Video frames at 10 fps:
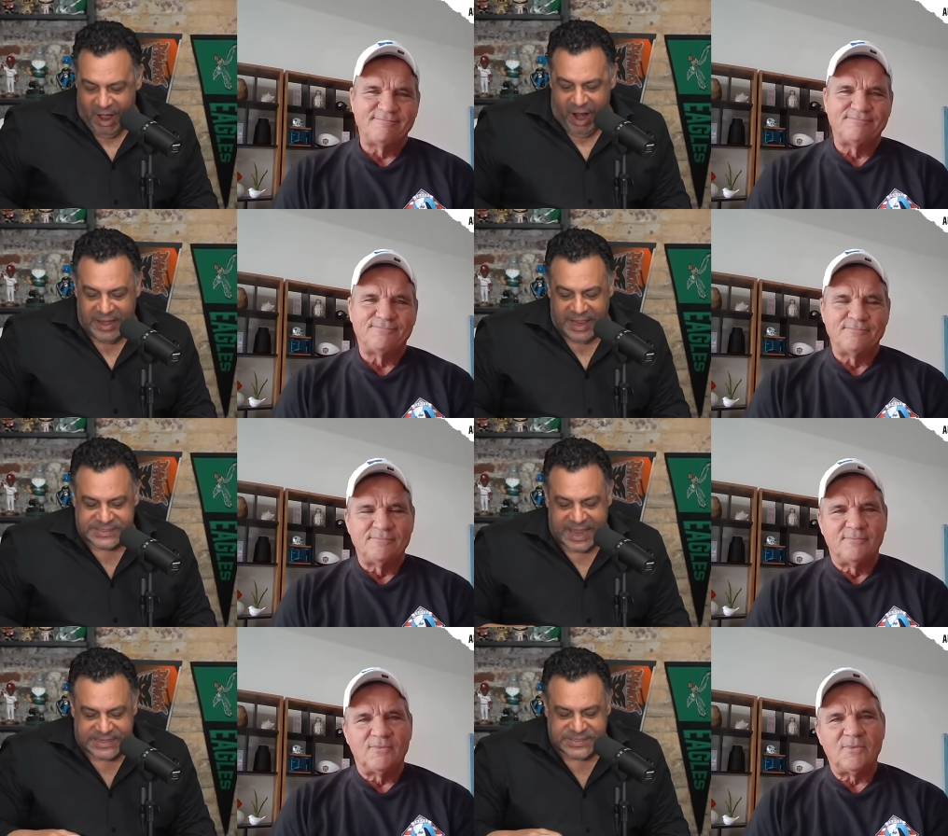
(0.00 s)
Speaker 1: All right, let's
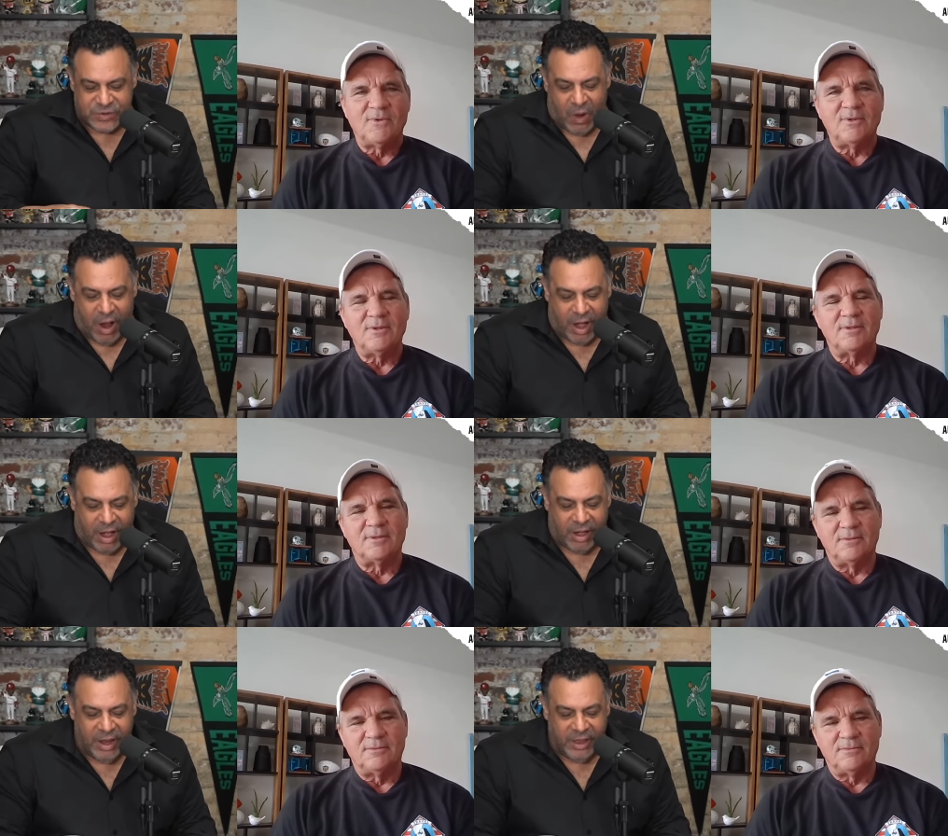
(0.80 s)
get to
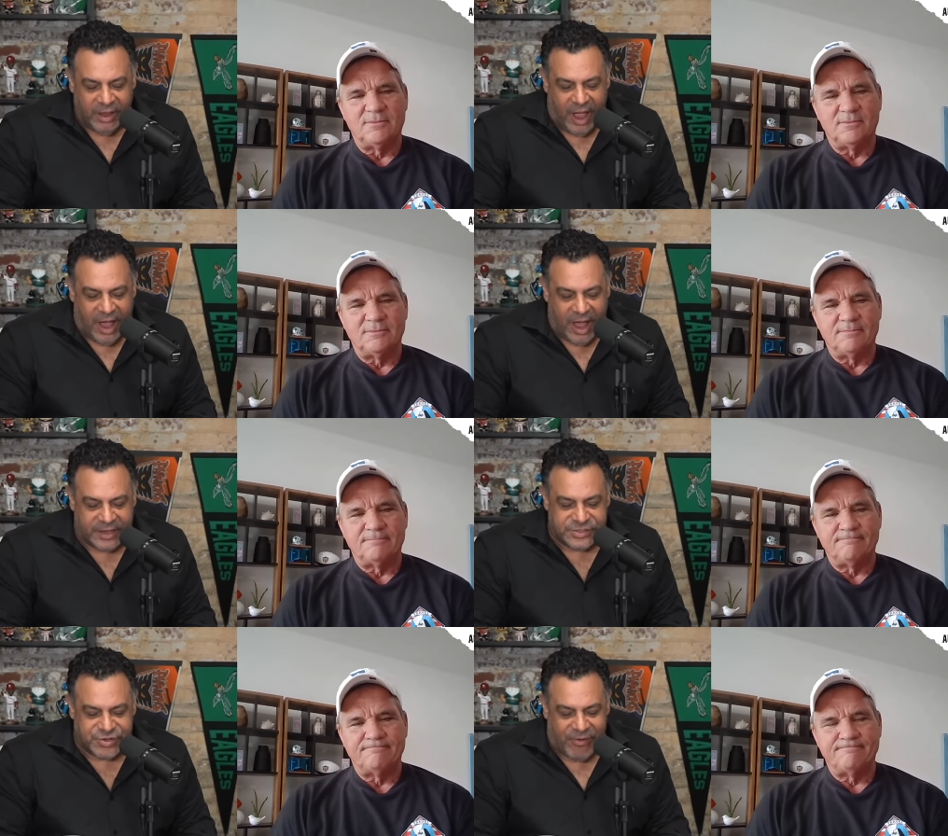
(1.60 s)
our uh,
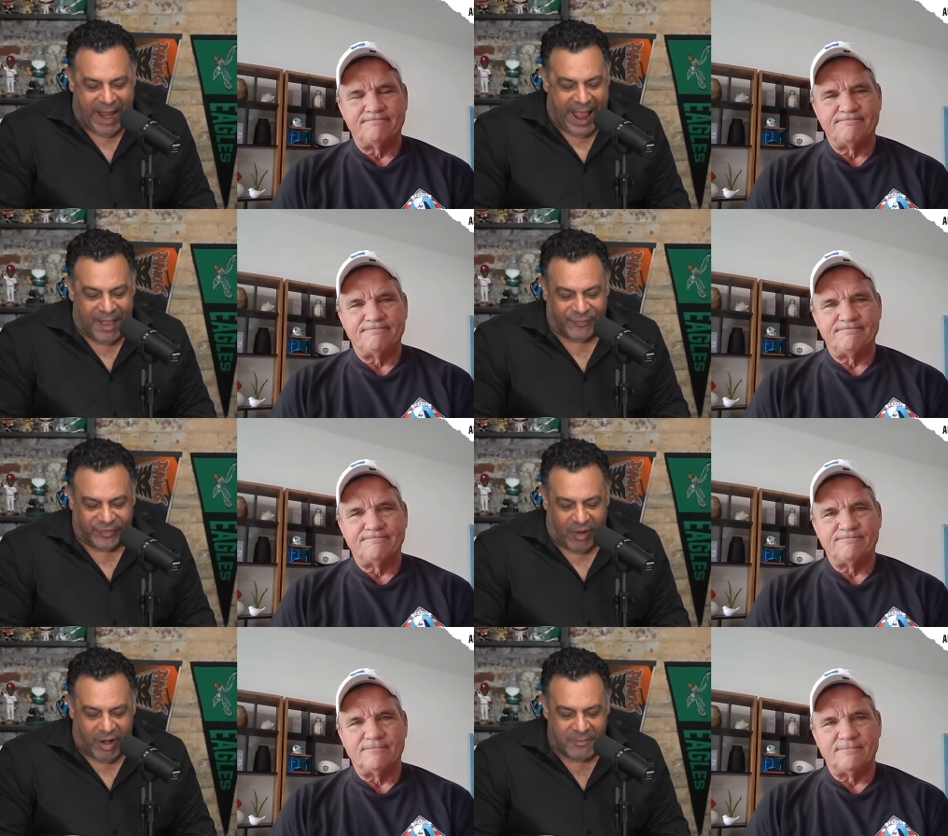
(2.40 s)

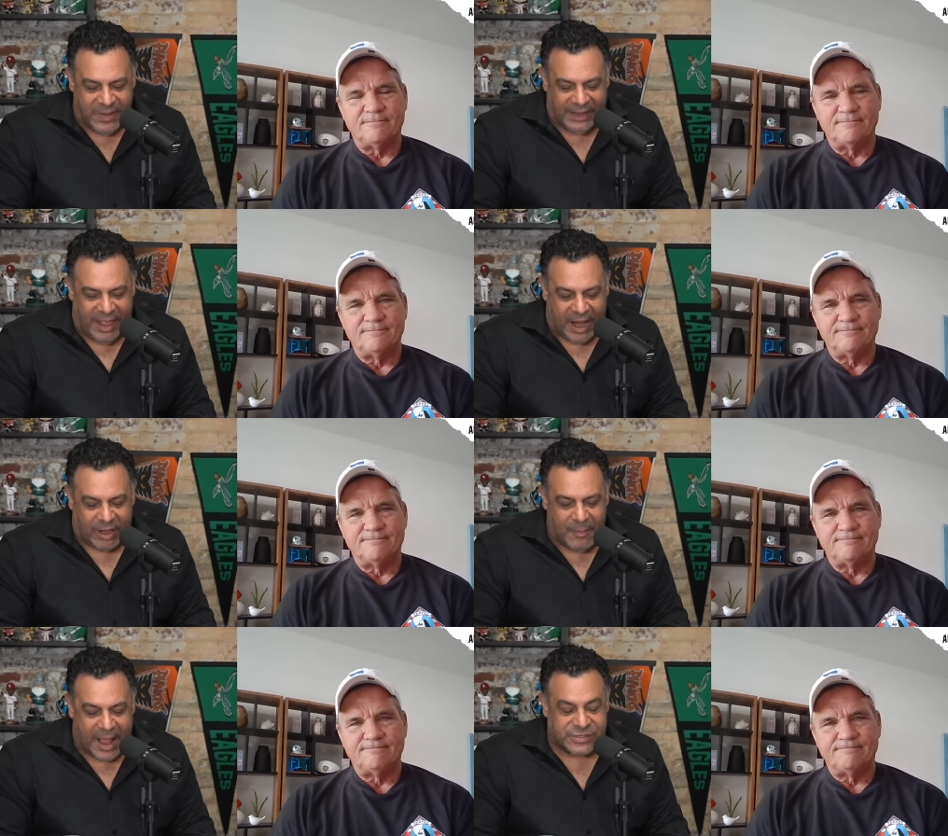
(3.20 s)
draft, our meat
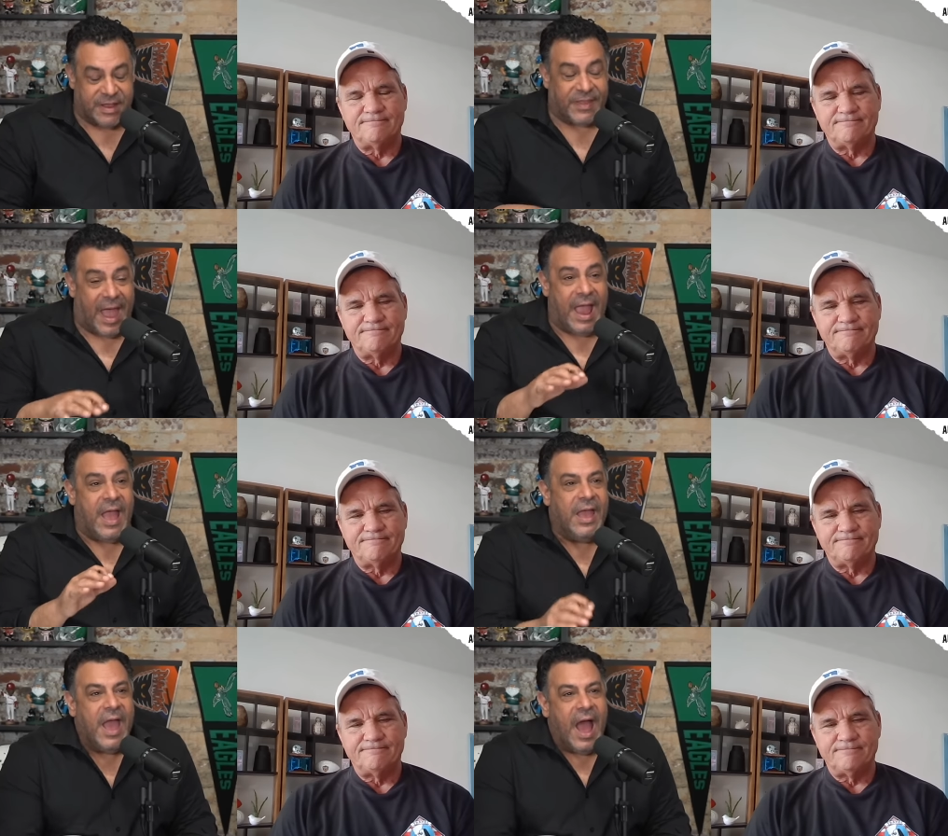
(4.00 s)
locker mock draft. I
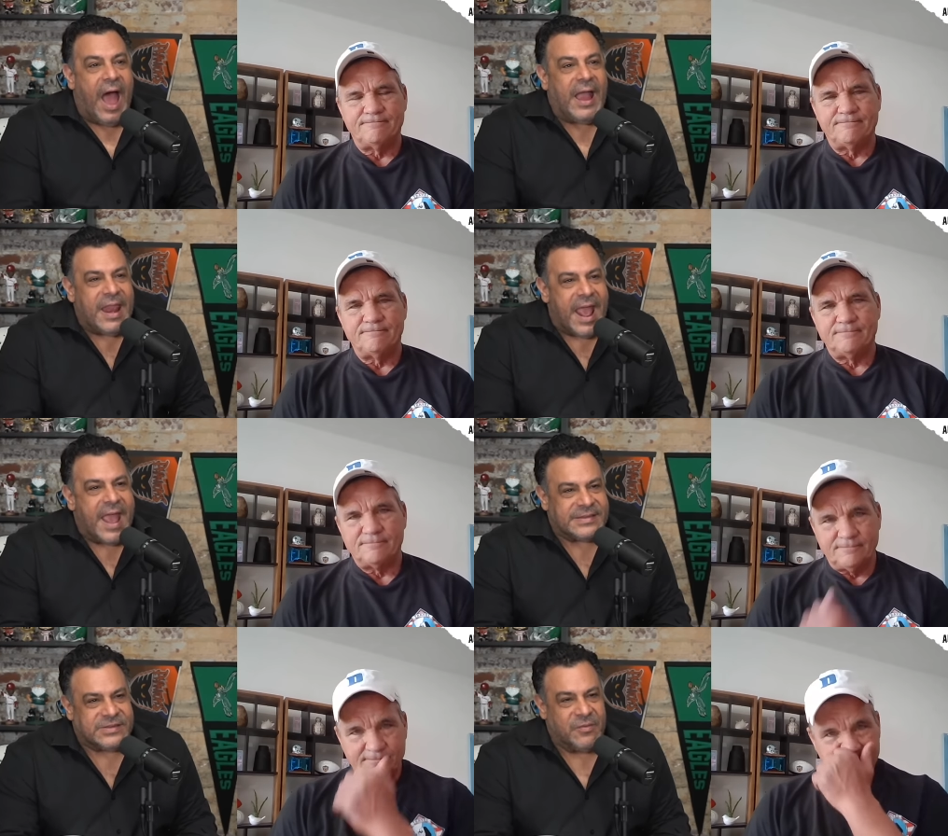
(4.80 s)
I got to
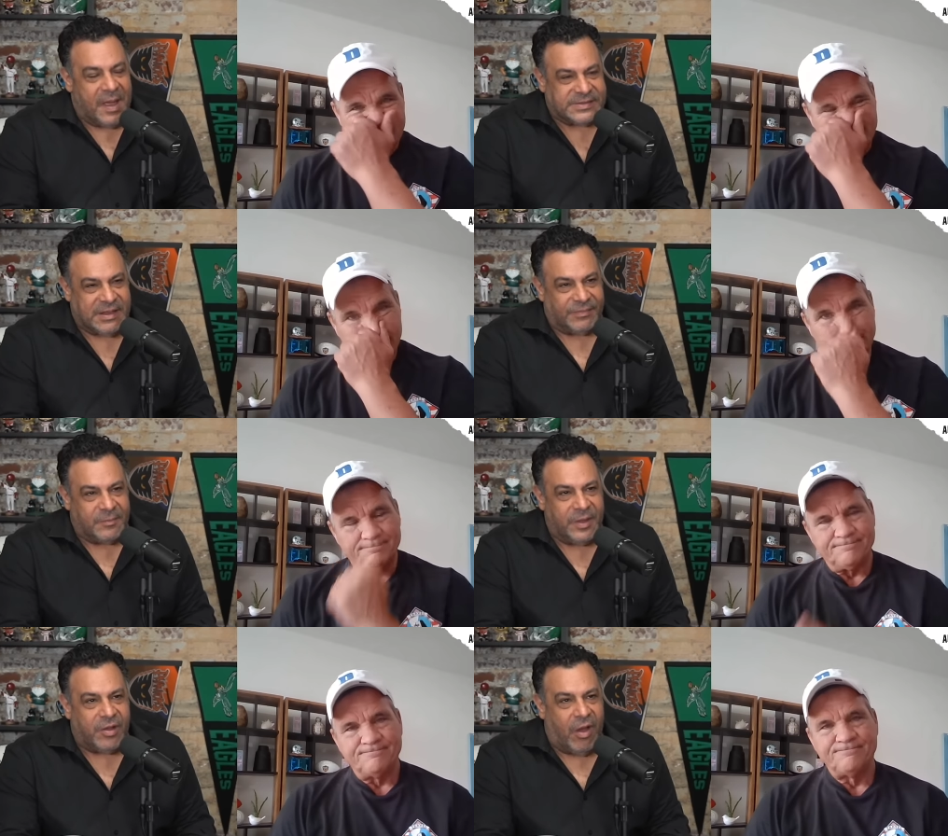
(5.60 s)
ask you about
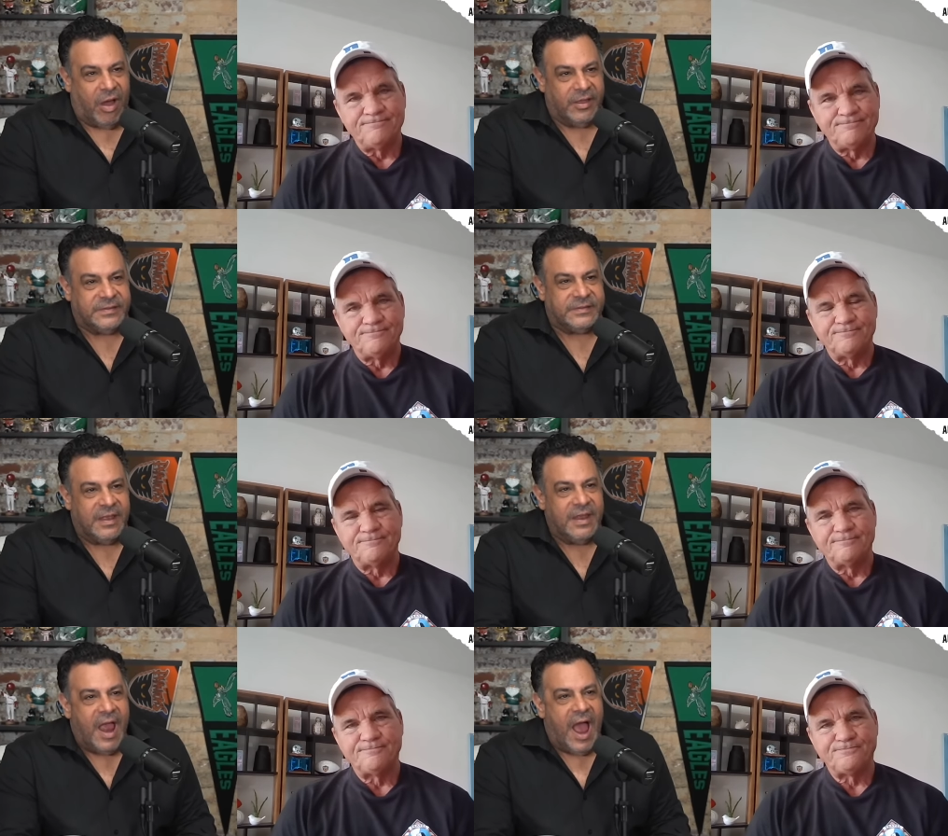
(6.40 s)
something because
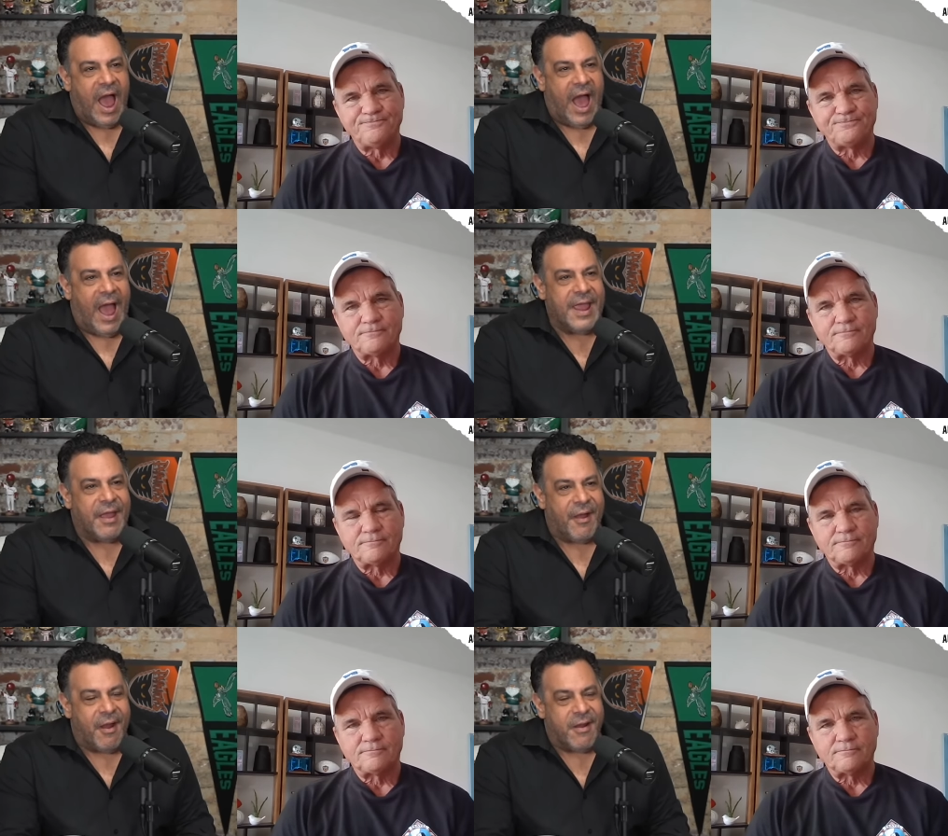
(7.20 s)
I
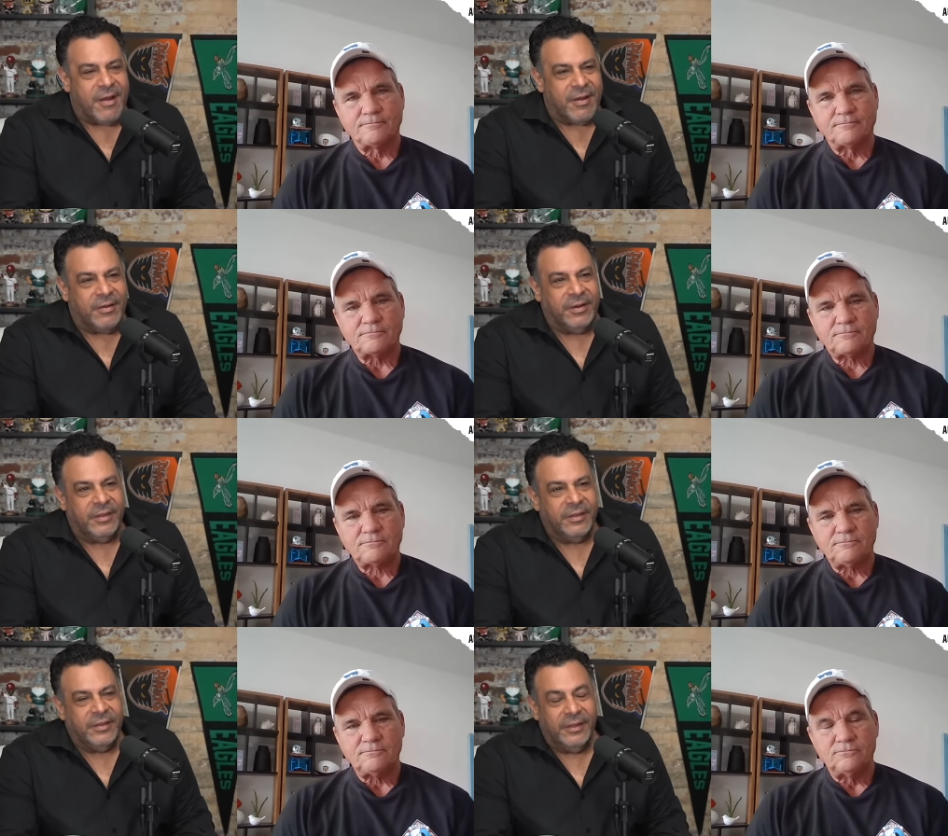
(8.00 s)
heard
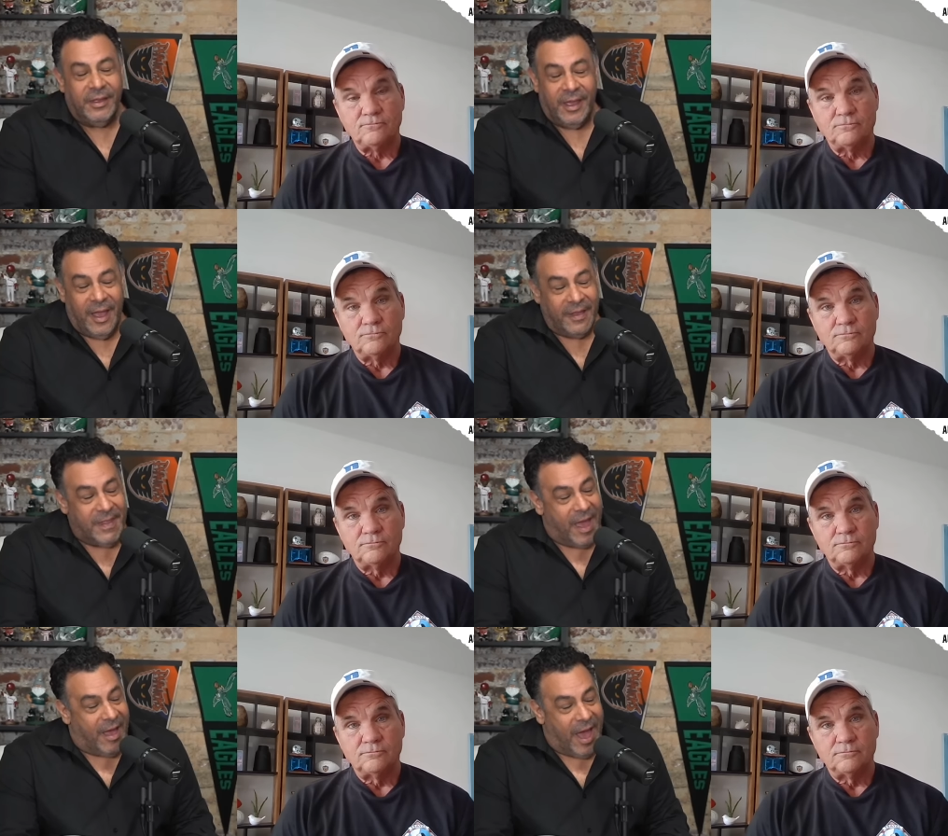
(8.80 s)
now.